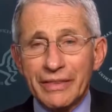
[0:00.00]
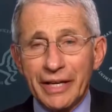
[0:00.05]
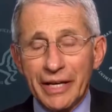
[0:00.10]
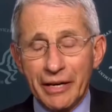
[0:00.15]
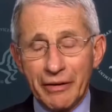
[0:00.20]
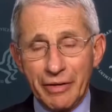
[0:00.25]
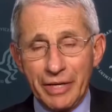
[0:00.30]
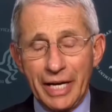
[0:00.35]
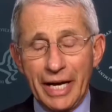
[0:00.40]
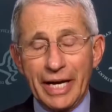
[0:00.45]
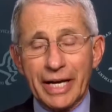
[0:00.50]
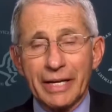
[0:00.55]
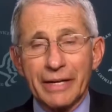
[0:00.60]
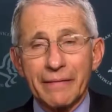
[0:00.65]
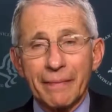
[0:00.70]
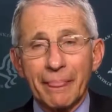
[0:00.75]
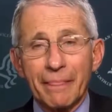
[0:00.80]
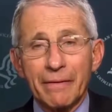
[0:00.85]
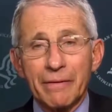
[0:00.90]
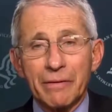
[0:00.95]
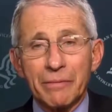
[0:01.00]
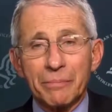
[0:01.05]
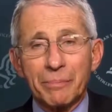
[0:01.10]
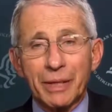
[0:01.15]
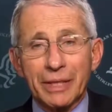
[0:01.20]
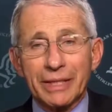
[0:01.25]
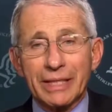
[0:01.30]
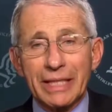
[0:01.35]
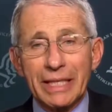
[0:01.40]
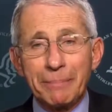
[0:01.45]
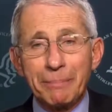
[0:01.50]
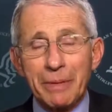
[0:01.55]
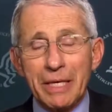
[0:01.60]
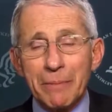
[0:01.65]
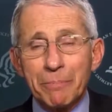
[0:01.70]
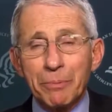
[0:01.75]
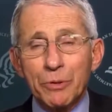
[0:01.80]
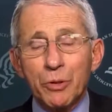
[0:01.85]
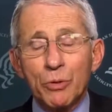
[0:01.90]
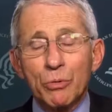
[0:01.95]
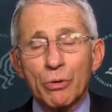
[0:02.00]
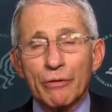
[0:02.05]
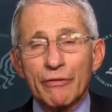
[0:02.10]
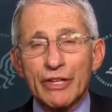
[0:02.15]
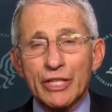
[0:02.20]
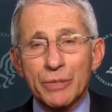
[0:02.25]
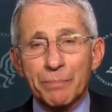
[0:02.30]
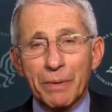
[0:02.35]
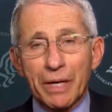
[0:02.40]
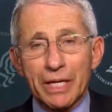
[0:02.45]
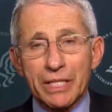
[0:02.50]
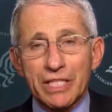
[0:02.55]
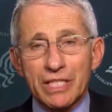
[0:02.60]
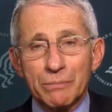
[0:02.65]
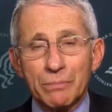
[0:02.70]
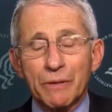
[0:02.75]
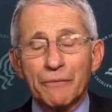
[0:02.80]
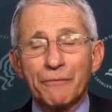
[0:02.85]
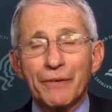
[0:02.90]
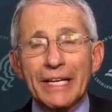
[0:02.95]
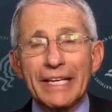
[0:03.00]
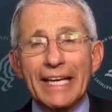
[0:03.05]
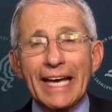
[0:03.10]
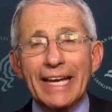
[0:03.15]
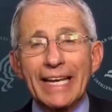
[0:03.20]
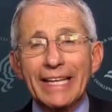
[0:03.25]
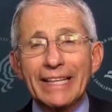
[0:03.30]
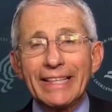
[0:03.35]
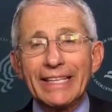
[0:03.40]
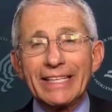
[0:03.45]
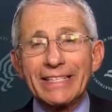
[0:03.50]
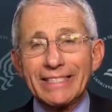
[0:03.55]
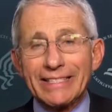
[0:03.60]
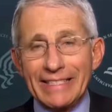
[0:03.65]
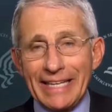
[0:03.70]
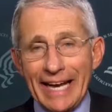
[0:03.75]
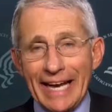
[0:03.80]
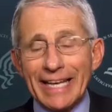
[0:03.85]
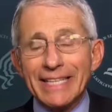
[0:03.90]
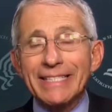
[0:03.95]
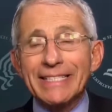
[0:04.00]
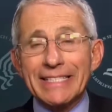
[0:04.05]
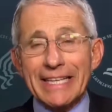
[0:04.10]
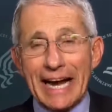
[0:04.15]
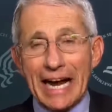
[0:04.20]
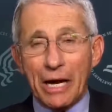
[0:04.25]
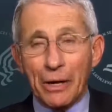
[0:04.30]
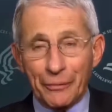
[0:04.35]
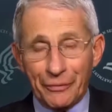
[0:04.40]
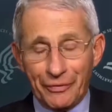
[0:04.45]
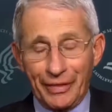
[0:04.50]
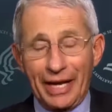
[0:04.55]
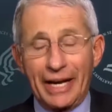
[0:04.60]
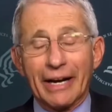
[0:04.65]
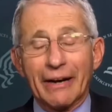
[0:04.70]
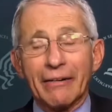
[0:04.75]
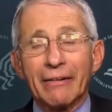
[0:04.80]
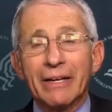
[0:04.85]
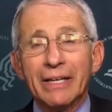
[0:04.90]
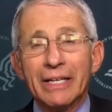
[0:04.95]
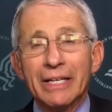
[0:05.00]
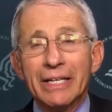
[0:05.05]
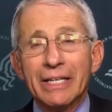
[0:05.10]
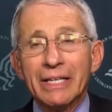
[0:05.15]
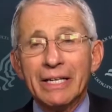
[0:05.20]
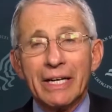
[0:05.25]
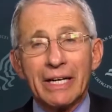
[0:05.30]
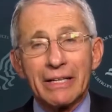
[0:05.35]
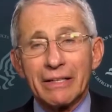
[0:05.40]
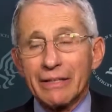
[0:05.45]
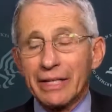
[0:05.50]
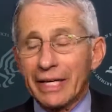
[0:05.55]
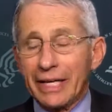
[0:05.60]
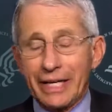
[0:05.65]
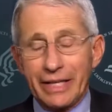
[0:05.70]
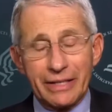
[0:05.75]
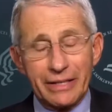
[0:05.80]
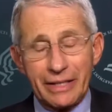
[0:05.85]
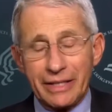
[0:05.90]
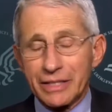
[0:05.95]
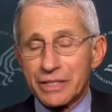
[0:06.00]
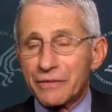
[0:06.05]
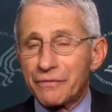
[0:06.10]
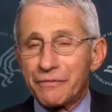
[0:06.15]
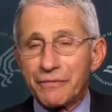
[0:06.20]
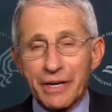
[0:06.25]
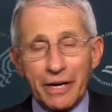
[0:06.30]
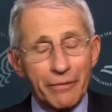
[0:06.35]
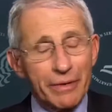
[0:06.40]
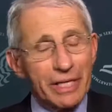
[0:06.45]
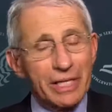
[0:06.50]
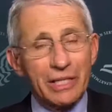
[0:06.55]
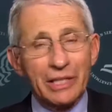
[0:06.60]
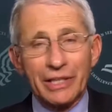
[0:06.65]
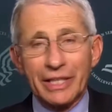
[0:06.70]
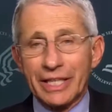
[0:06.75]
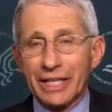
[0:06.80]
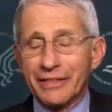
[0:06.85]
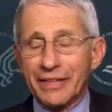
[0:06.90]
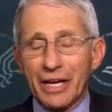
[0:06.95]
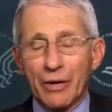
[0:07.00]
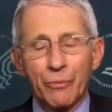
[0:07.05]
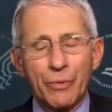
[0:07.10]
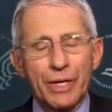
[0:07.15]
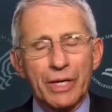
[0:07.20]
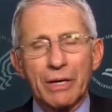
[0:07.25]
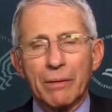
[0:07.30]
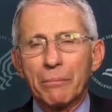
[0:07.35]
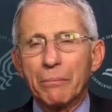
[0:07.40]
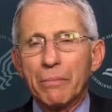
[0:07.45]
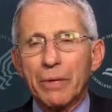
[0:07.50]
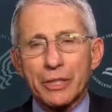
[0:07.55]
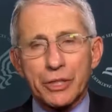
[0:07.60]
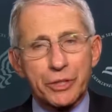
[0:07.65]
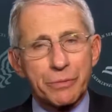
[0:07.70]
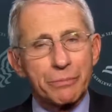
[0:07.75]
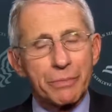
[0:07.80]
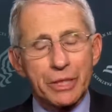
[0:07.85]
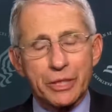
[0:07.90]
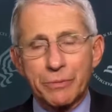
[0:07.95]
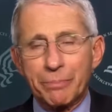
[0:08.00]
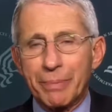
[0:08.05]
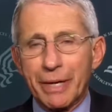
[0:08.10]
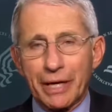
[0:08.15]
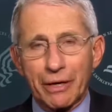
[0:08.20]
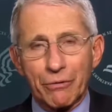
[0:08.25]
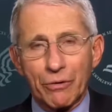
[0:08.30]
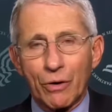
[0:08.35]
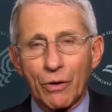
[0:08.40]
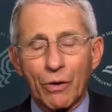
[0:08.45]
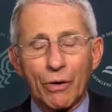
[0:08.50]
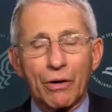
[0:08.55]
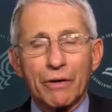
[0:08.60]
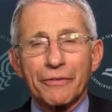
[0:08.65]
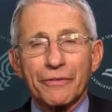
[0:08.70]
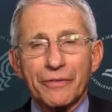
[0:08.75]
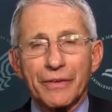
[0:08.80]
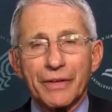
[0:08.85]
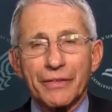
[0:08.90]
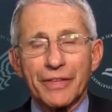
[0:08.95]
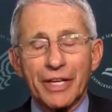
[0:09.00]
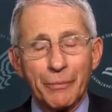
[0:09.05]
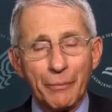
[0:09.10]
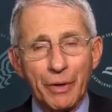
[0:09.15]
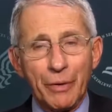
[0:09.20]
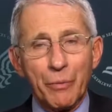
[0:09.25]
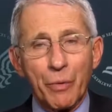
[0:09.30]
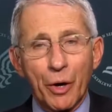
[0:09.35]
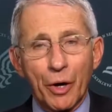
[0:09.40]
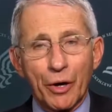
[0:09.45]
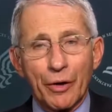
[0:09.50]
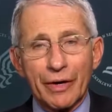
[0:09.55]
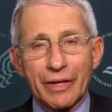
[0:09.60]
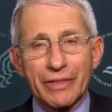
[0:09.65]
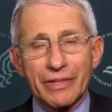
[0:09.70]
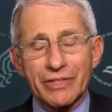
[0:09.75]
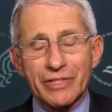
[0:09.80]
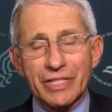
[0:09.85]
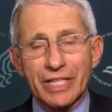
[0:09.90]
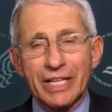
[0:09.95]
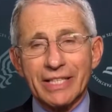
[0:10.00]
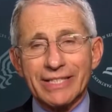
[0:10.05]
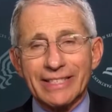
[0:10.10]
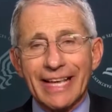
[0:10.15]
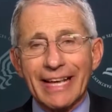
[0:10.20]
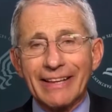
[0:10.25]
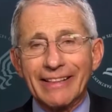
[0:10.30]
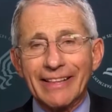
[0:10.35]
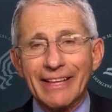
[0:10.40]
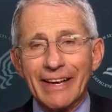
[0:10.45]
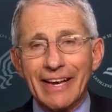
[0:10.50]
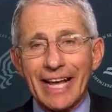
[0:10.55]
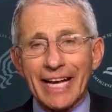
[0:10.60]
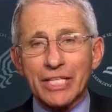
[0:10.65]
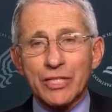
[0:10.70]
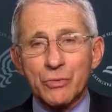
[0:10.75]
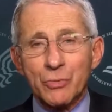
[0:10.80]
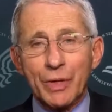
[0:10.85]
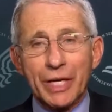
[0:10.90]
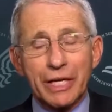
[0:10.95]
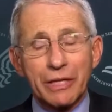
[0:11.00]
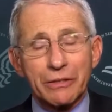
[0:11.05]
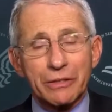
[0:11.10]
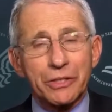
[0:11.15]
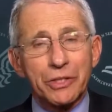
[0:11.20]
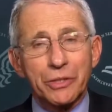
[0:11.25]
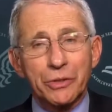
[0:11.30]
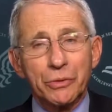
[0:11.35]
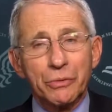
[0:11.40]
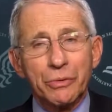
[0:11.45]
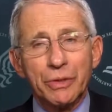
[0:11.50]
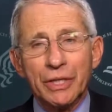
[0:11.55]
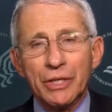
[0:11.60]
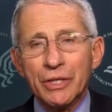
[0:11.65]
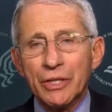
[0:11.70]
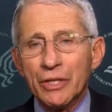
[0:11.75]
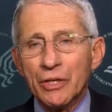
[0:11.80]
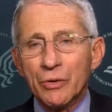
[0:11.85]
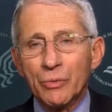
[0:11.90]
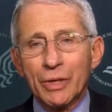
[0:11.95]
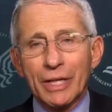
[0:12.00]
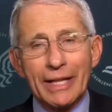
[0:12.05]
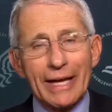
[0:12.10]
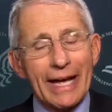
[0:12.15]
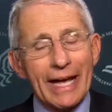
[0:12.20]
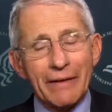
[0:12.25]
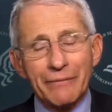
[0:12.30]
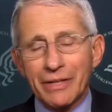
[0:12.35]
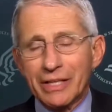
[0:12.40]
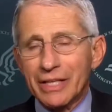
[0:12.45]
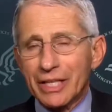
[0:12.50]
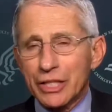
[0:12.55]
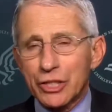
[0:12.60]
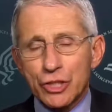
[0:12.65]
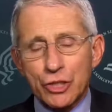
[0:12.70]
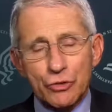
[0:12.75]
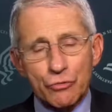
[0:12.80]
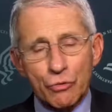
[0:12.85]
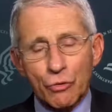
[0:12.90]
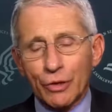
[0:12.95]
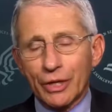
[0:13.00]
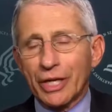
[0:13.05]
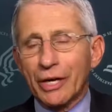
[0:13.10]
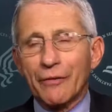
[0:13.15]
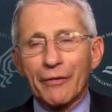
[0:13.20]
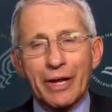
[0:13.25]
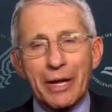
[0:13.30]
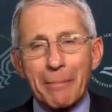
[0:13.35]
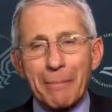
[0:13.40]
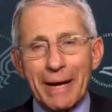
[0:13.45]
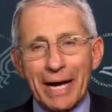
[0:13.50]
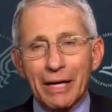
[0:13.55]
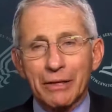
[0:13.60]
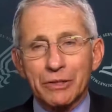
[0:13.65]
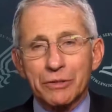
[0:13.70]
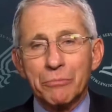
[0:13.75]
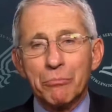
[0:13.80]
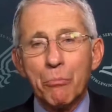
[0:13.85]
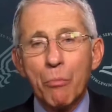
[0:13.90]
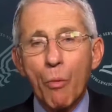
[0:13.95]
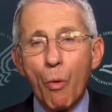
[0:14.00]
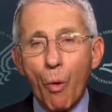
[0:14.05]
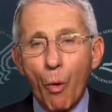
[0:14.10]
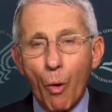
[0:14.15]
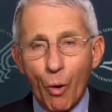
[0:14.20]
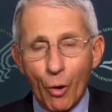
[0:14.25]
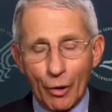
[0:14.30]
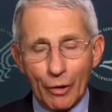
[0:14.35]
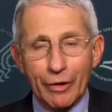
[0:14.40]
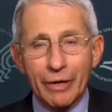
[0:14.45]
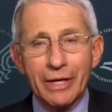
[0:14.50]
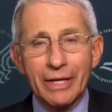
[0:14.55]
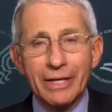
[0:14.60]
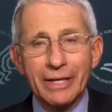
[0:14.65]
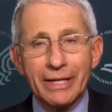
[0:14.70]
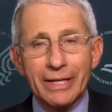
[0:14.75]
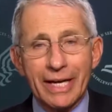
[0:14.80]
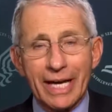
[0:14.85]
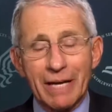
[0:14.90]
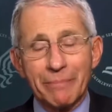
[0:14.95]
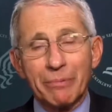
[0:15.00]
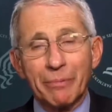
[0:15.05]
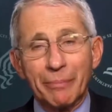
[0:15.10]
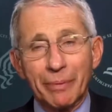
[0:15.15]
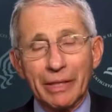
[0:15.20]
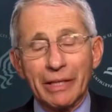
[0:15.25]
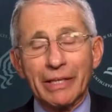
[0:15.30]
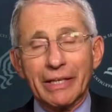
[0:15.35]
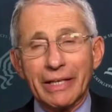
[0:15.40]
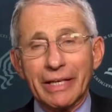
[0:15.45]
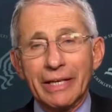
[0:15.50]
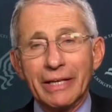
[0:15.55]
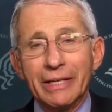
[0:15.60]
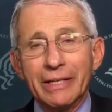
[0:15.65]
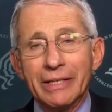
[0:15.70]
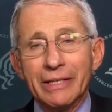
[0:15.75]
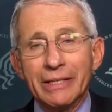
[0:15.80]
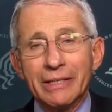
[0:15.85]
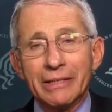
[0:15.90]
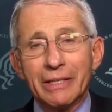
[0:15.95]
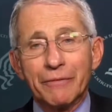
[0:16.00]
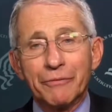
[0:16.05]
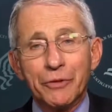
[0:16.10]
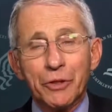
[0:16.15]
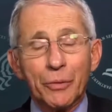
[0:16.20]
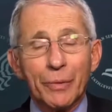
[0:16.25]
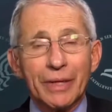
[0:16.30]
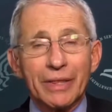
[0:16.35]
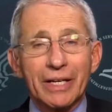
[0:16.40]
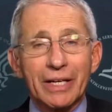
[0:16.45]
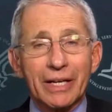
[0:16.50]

there yet, but the people who are responsible for getting these tests out there, it's very clear that we are much, much better off than we were, in the sense that in the next week or two, we'll have an extraordinary amount more capability of doing the